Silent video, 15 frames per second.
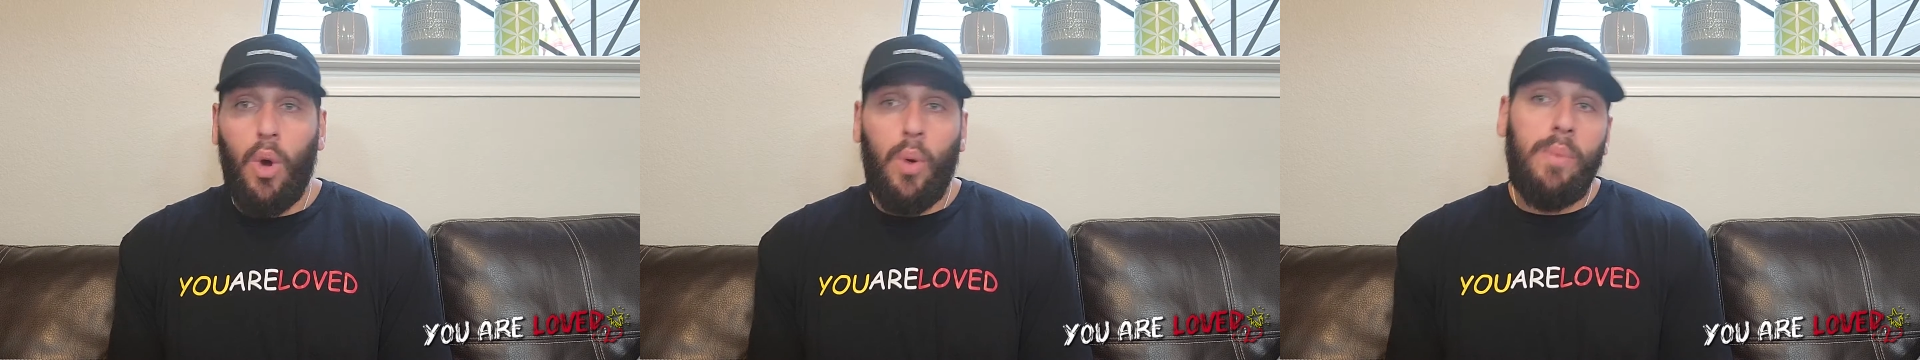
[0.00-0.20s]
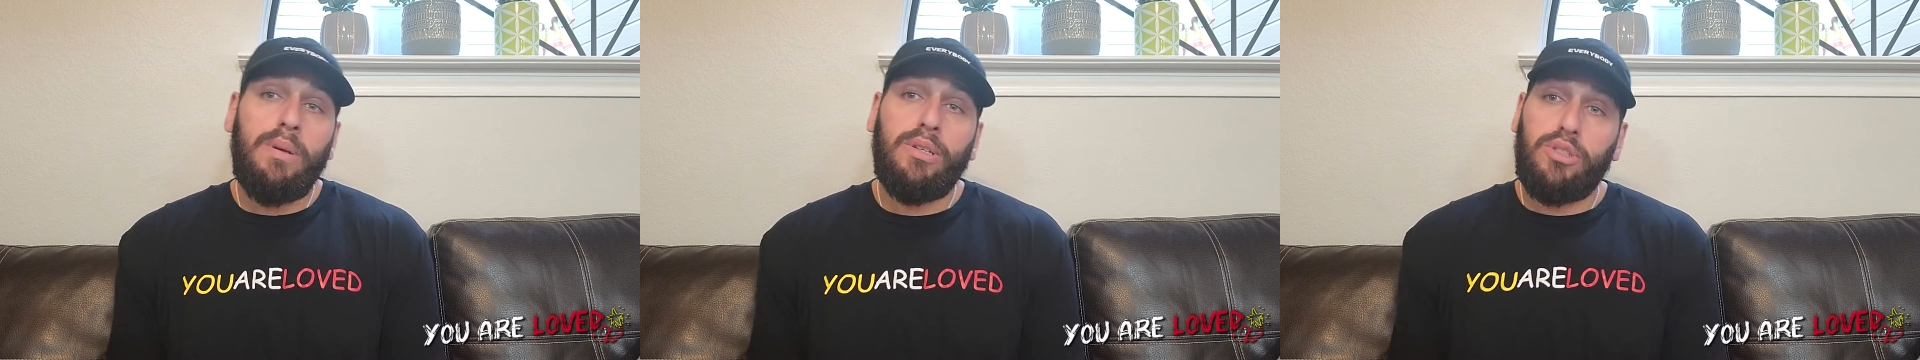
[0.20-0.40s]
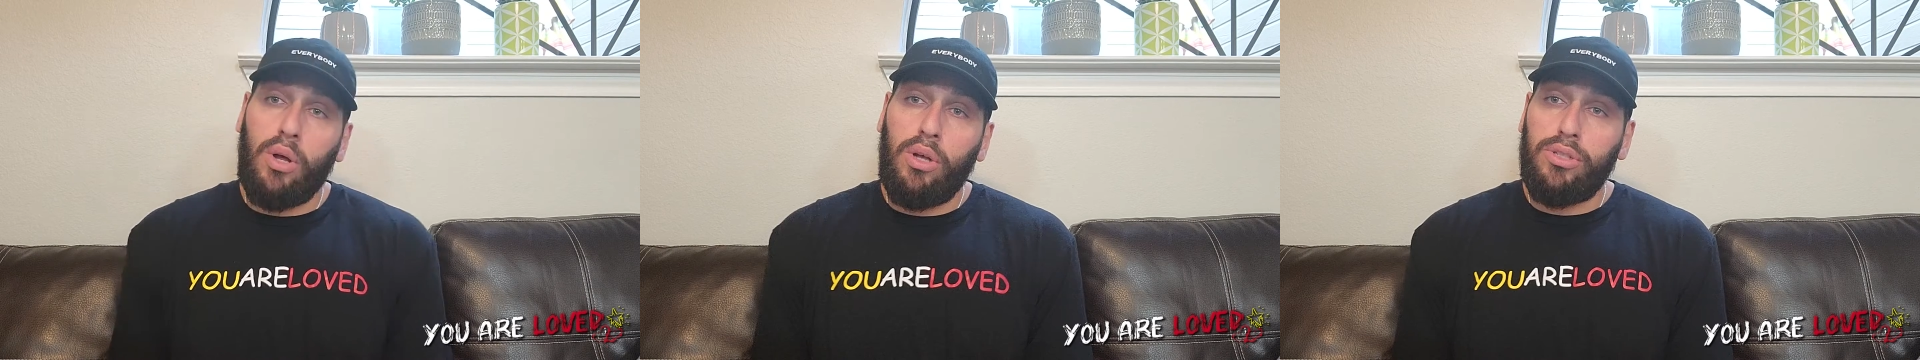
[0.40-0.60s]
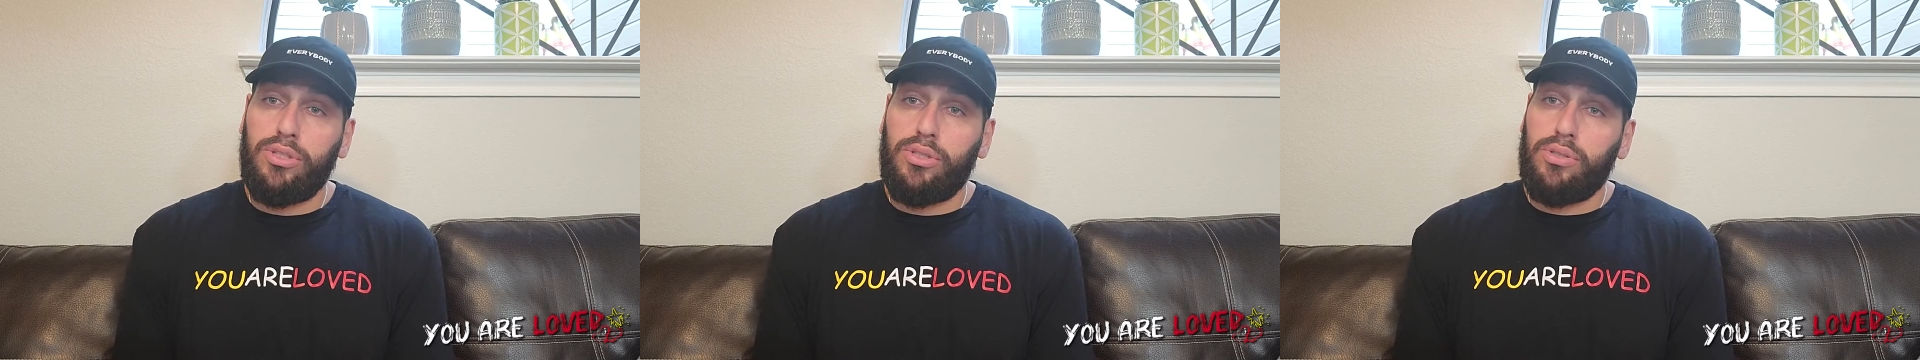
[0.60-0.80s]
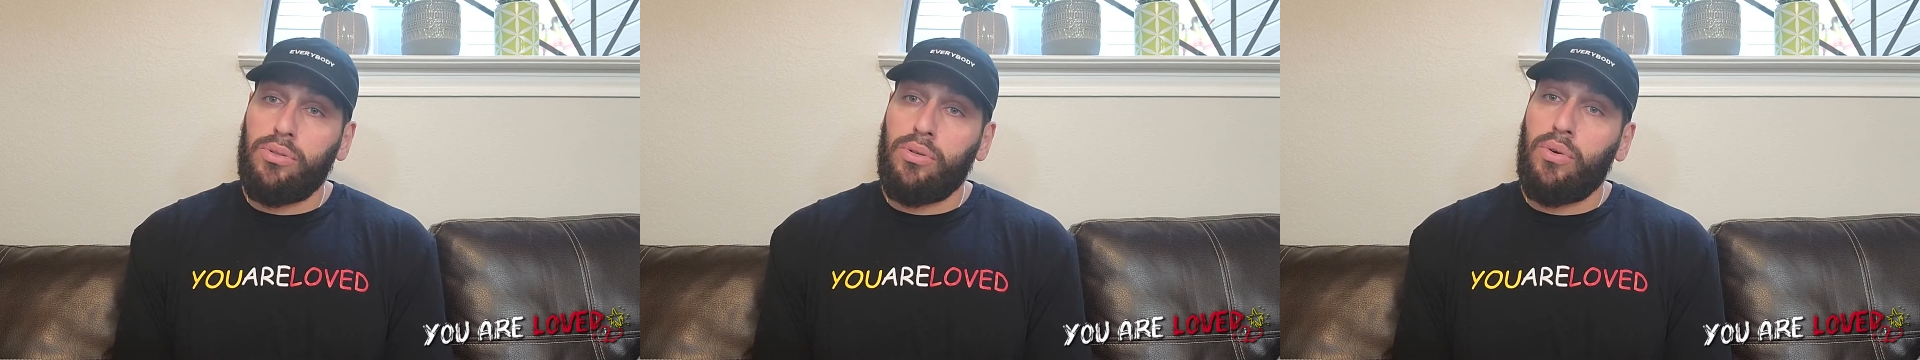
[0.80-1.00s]
We must
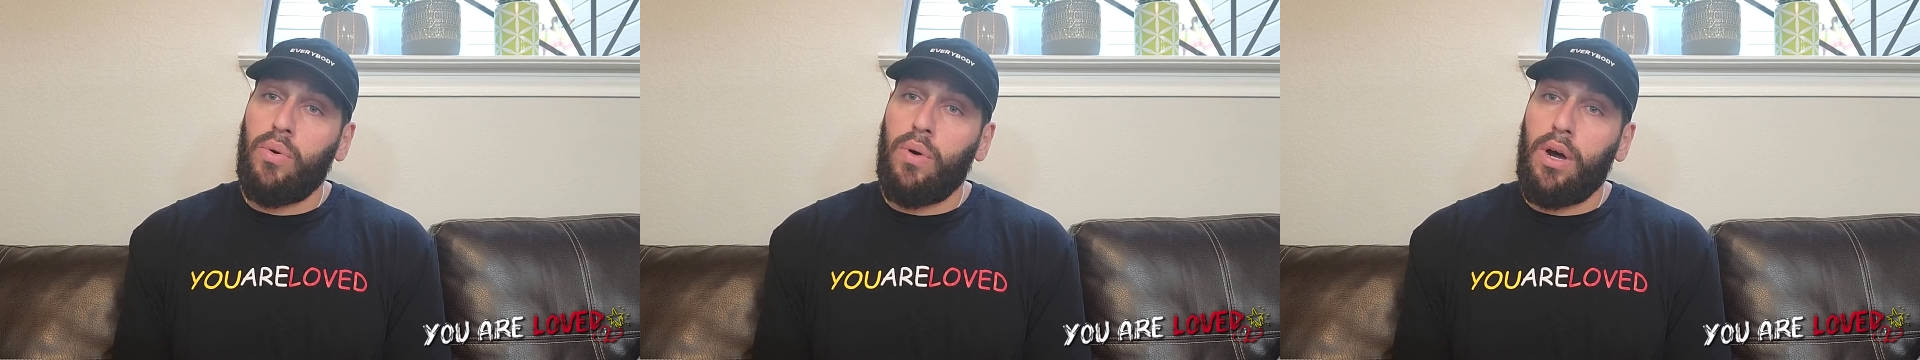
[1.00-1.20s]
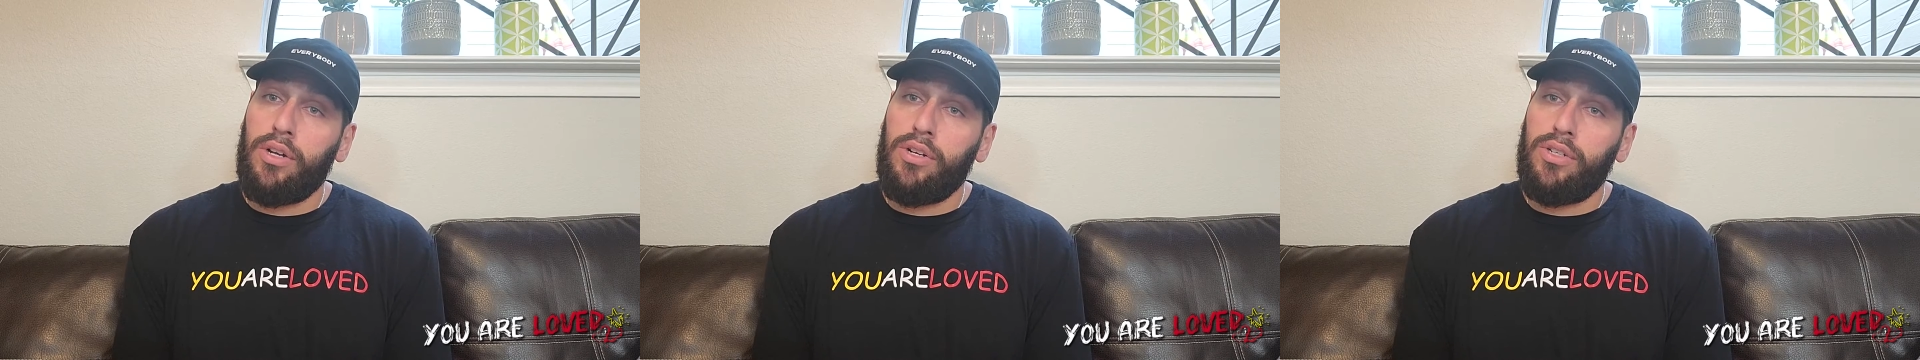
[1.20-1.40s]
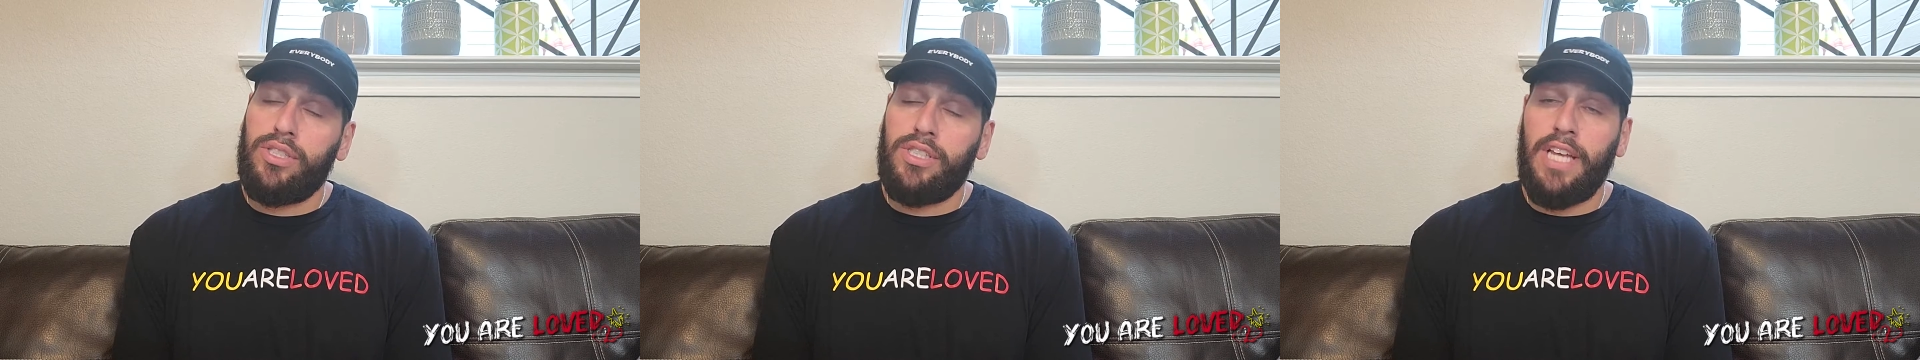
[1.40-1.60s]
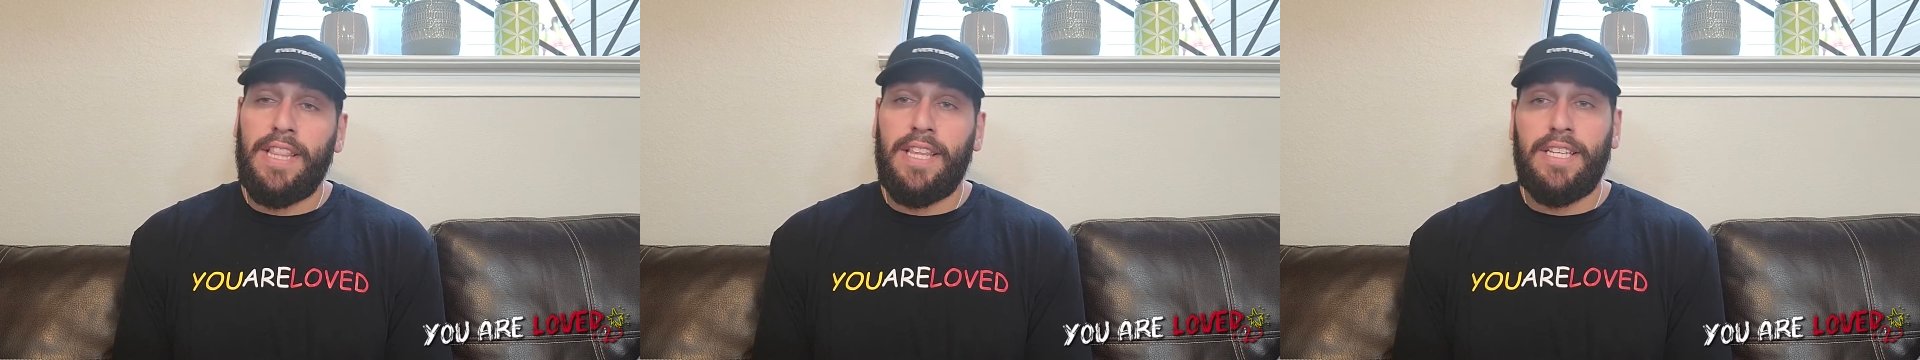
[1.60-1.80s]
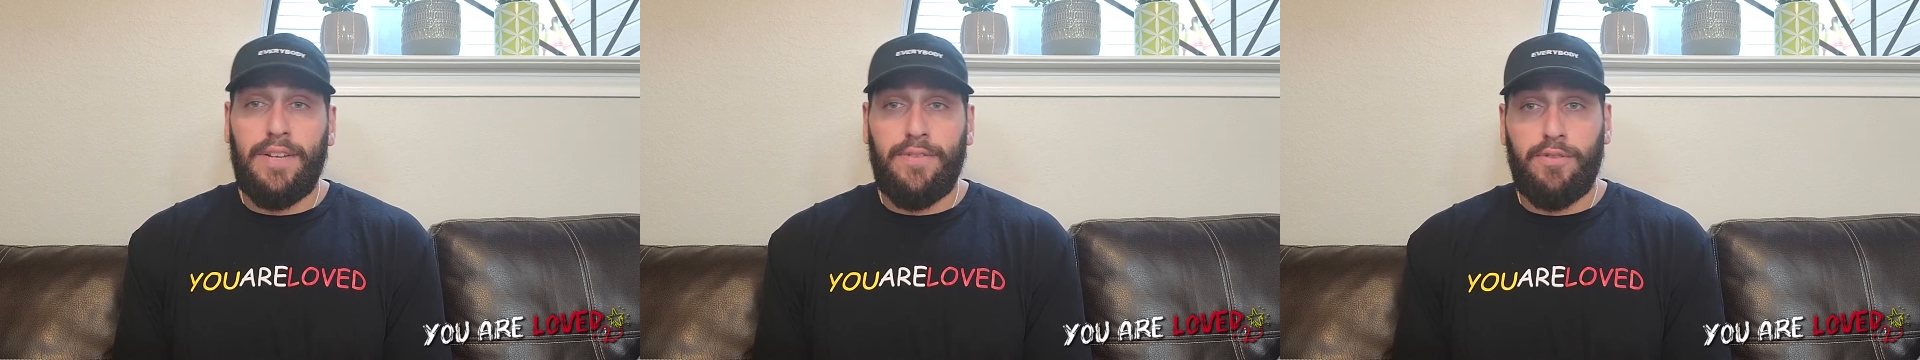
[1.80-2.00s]
also understand
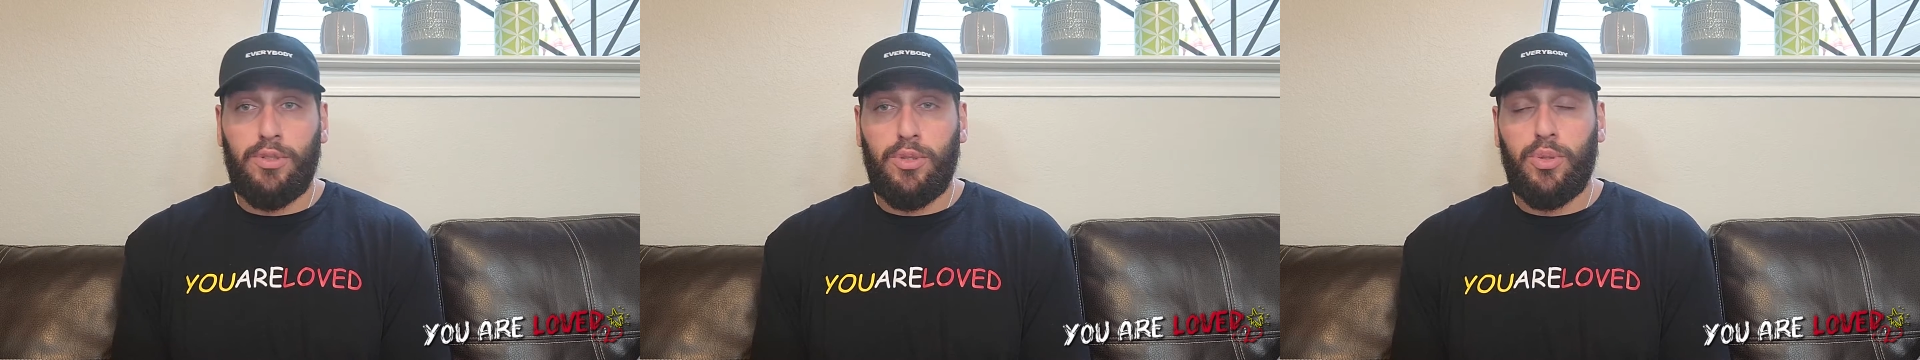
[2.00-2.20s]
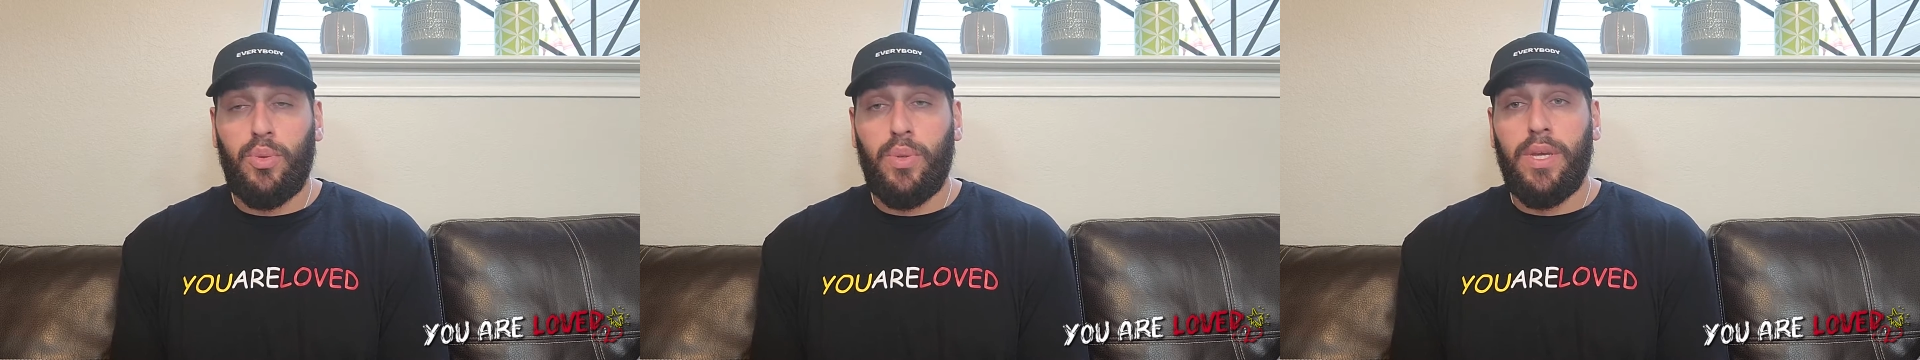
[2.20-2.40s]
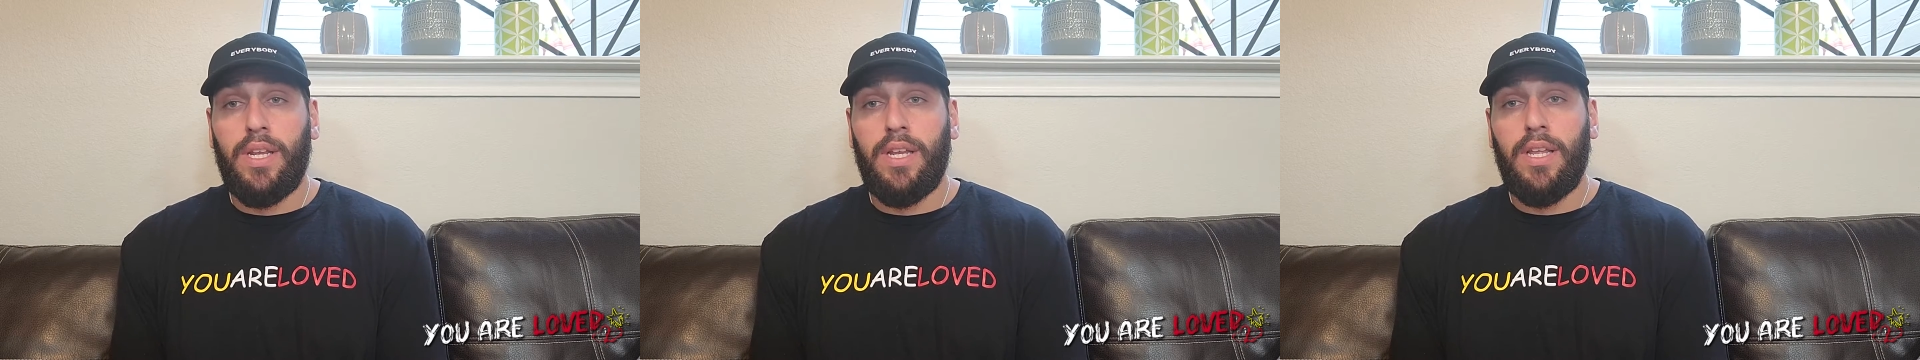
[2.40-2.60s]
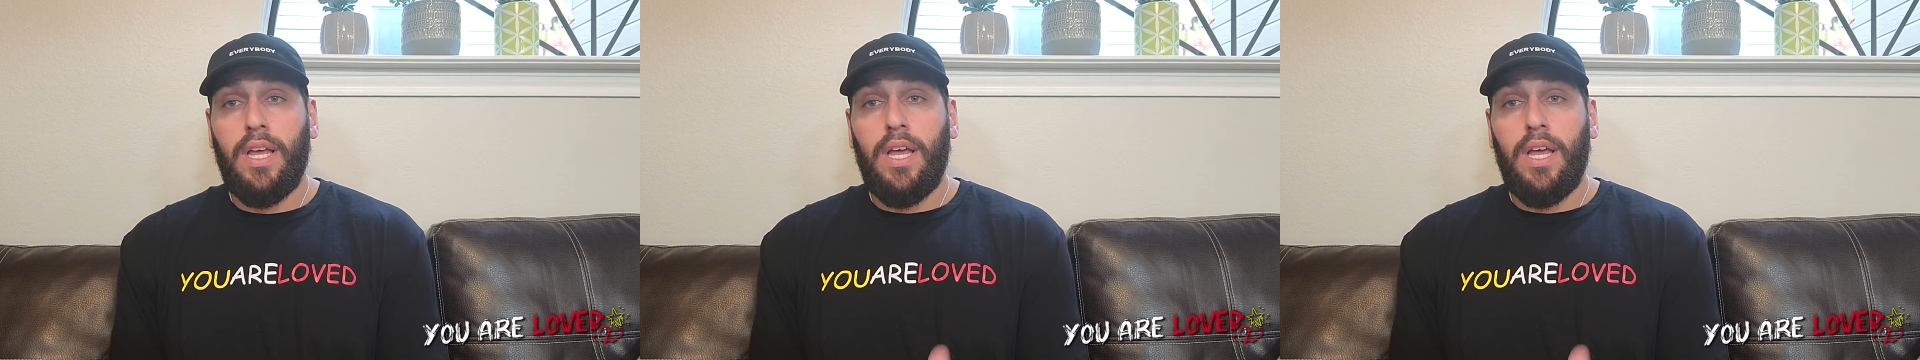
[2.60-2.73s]
the difference between